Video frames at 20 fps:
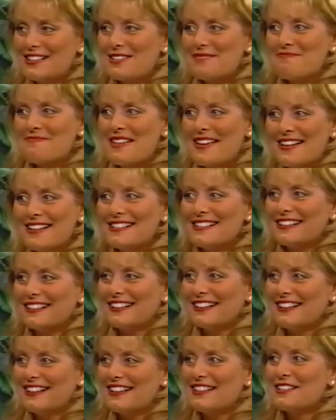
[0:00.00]
It's
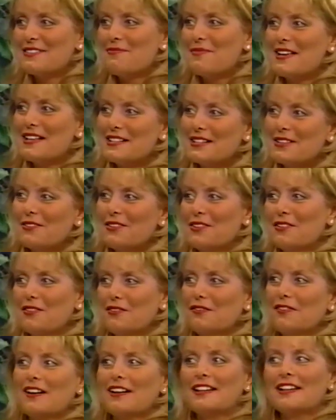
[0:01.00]
amazing. Yeah. It is amazing what
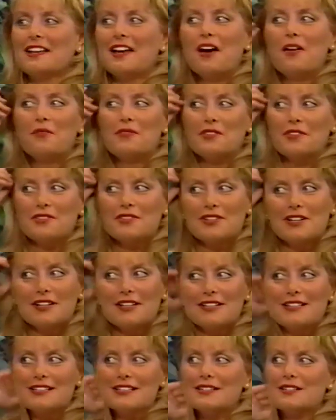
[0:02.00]
they're finding out when they're
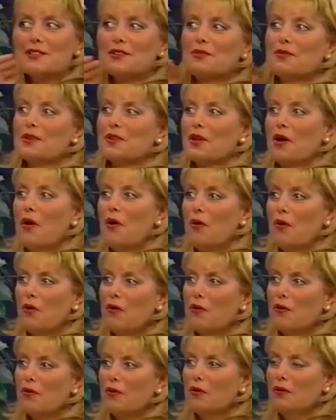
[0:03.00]
starting to deal with
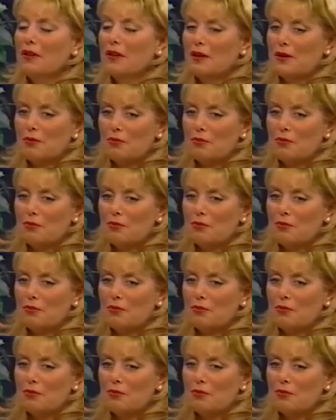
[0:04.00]
whole